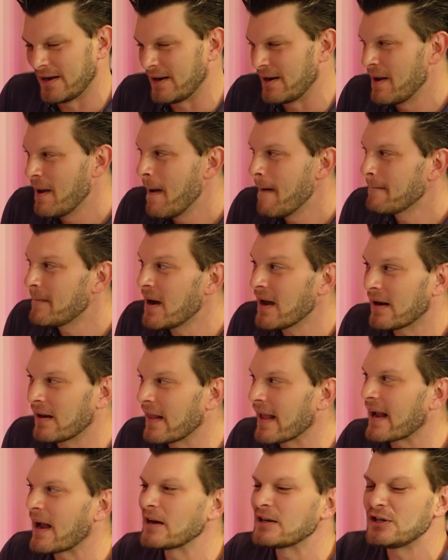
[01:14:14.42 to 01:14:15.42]
it. But
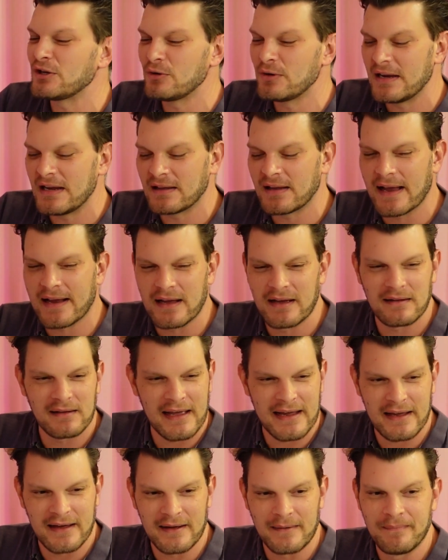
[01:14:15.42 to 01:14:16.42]
like, I do need like
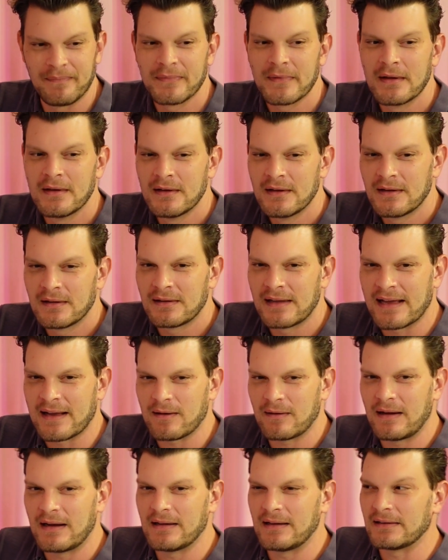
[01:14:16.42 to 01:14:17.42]
a like
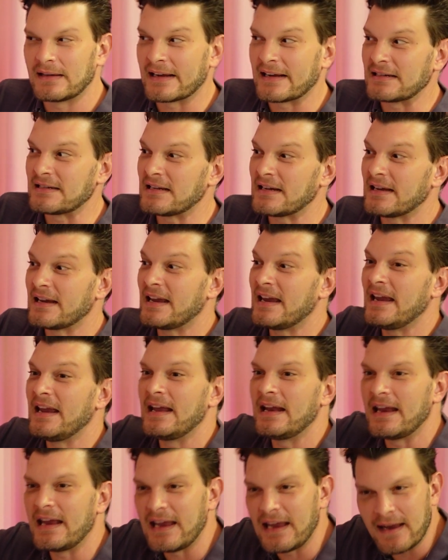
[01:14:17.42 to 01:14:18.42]
a
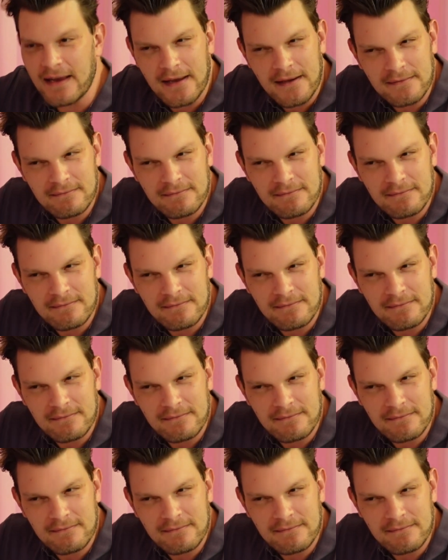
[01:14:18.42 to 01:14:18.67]
Tahiti